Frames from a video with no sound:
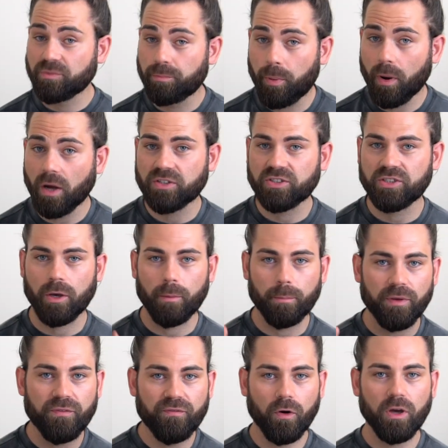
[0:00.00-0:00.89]
But
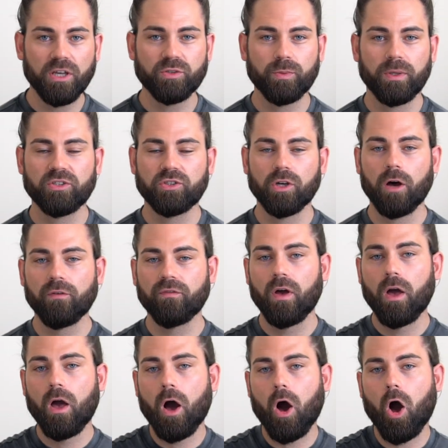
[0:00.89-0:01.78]
before you switch off,
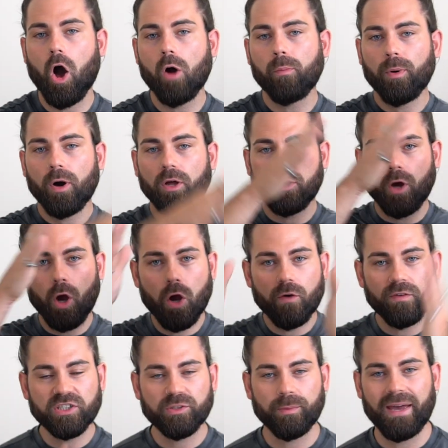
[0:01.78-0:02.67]
hop on
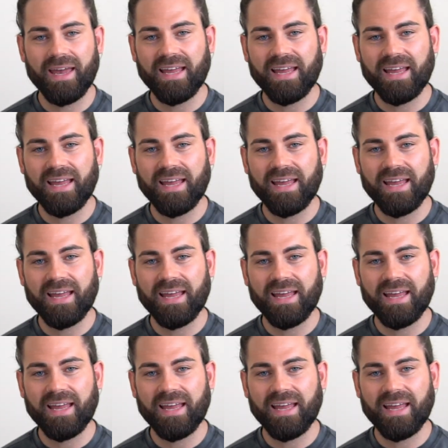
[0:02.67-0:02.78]
over to my